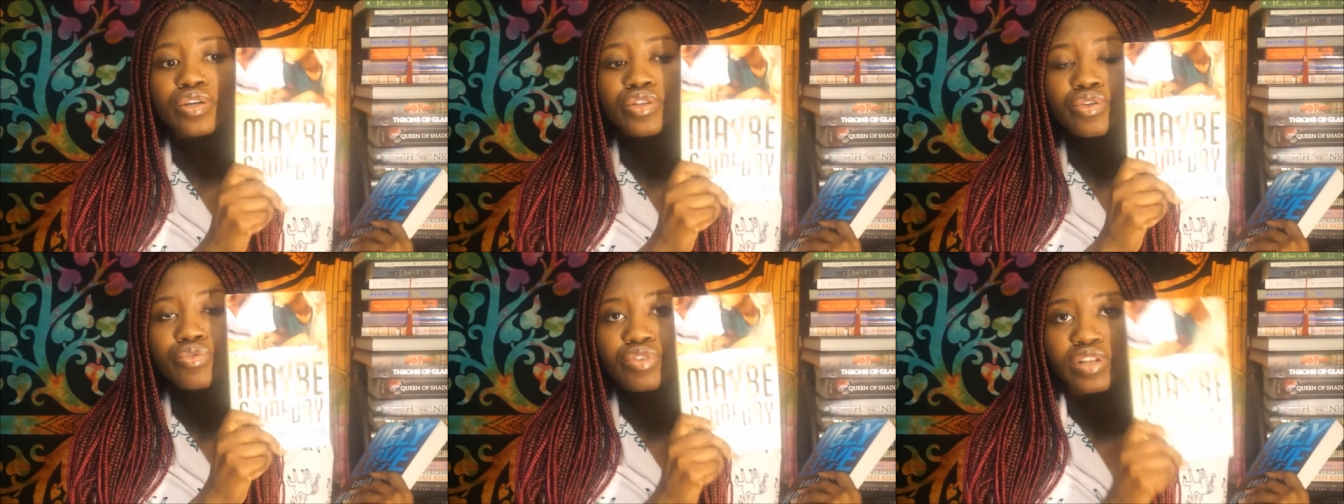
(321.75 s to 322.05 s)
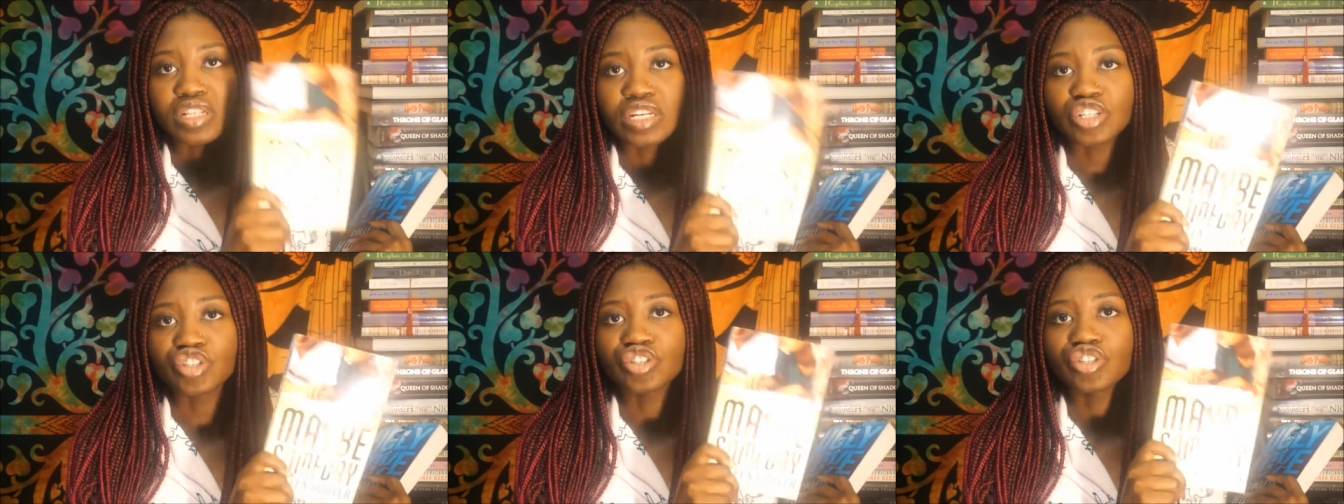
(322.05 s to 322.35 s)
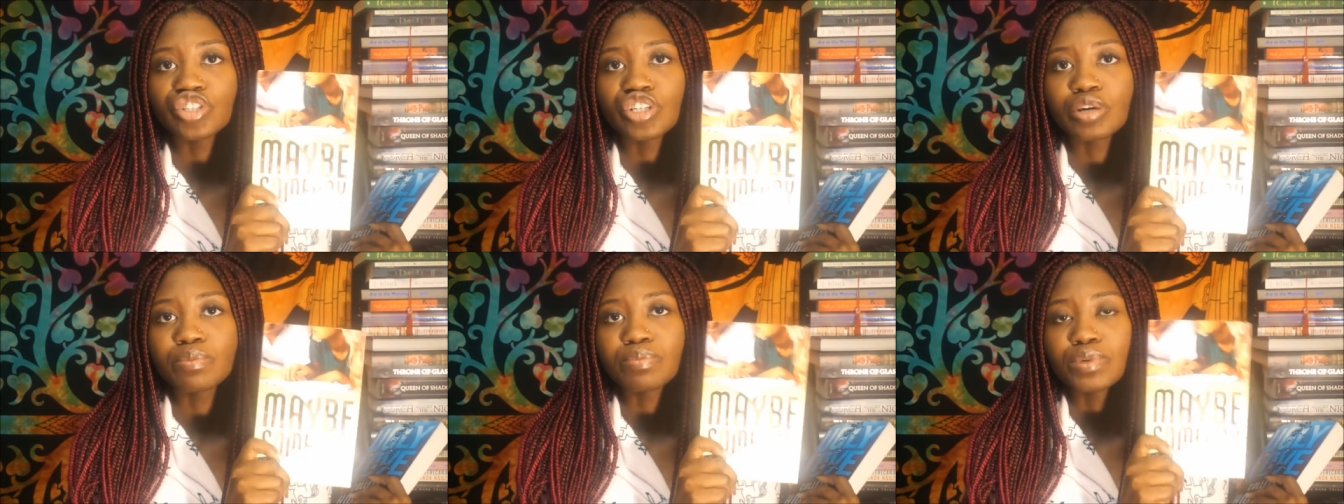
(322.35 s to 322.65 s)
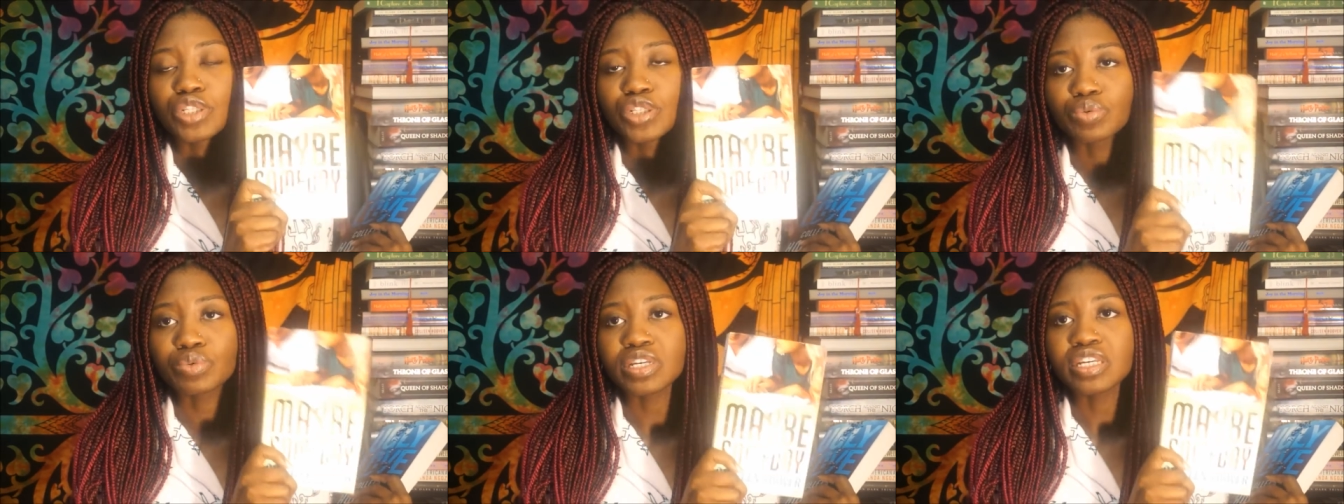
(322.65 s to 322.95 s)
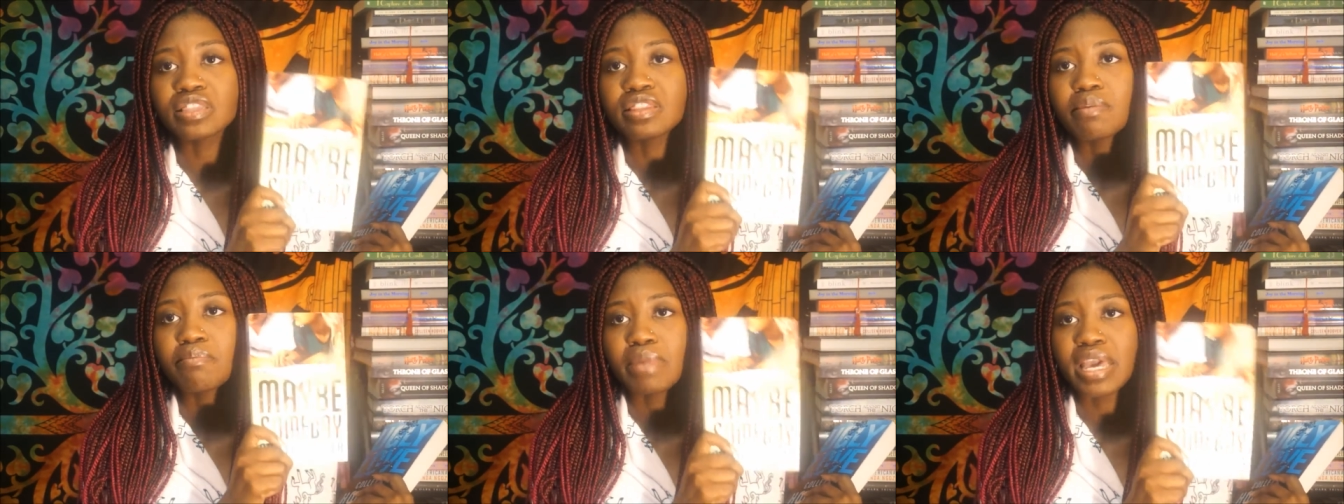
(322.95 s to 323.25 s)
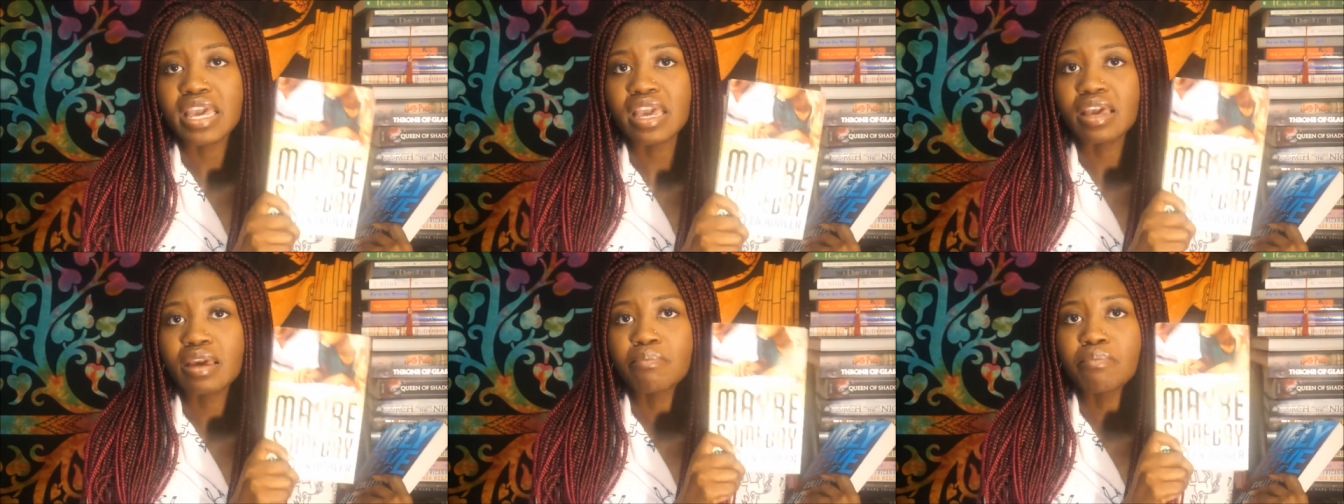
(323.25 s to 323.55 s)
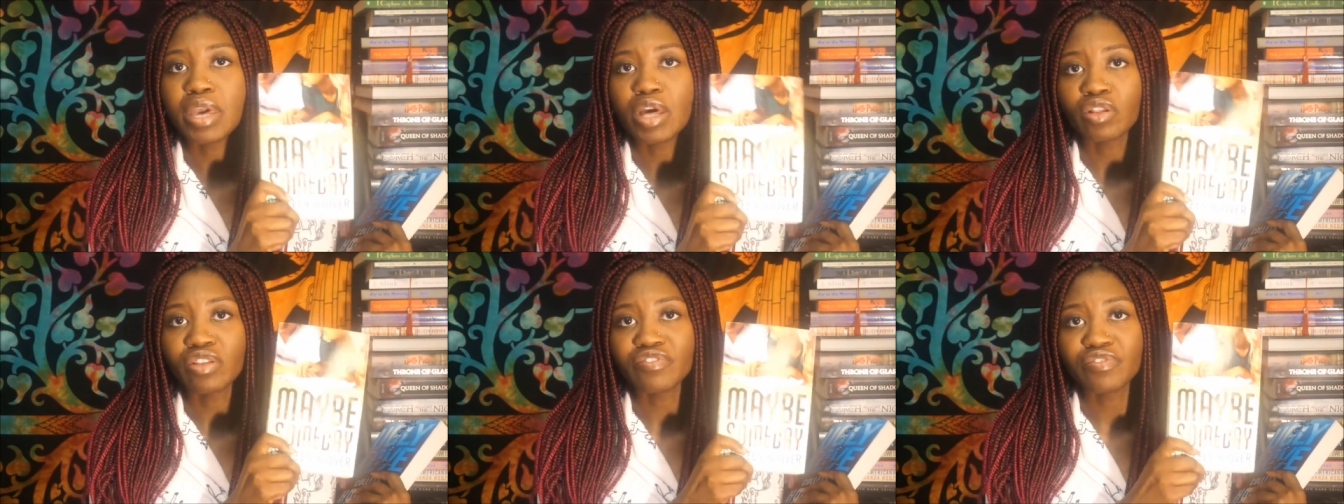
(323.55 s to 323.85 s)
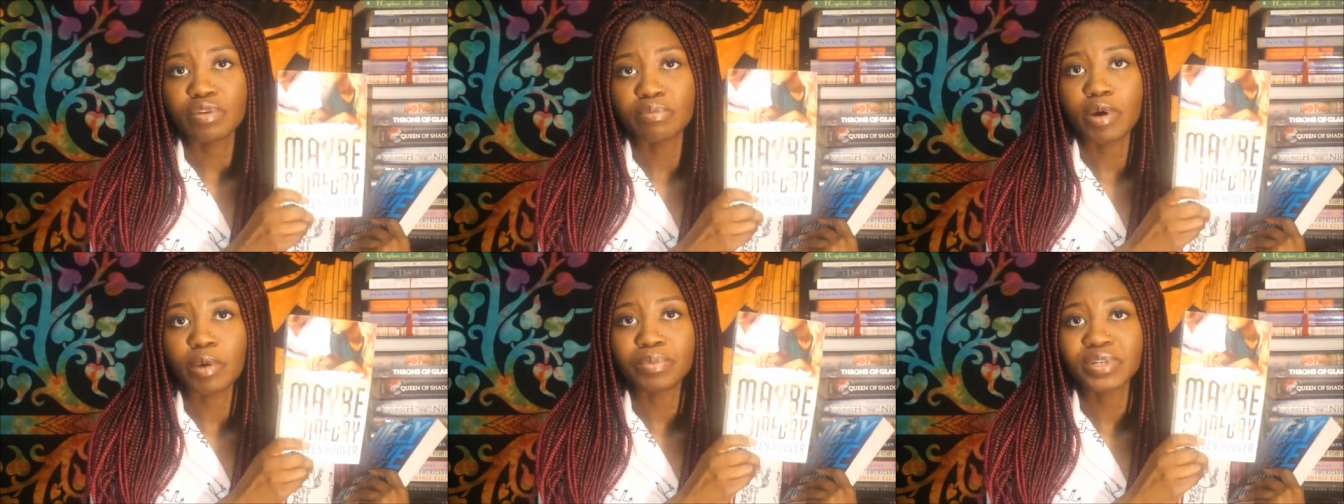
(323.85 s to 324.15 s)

the relationship between the ma male and female